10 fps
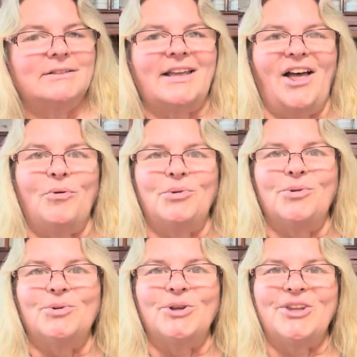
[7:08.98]
to help
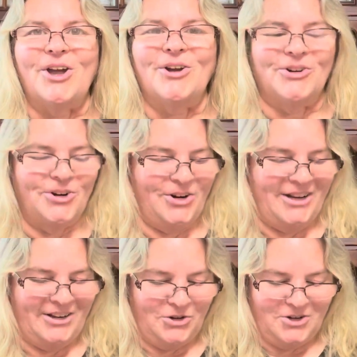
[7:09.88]
you look younger,
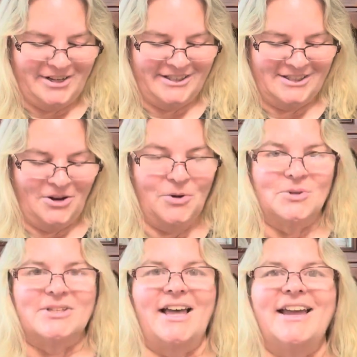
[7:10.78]
and goodness
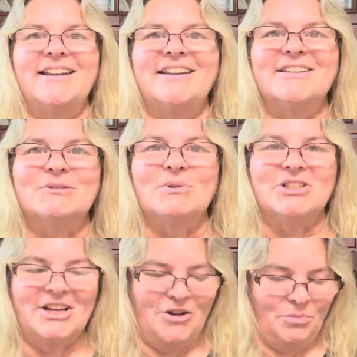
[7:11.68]
knows I need as
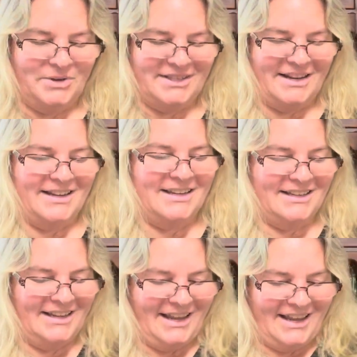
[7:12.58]
much help as I
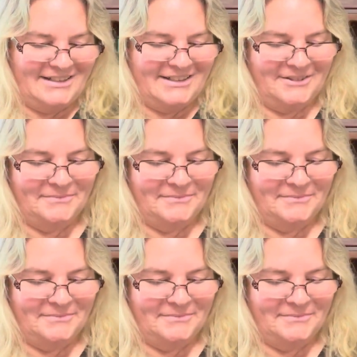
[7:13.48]
can get.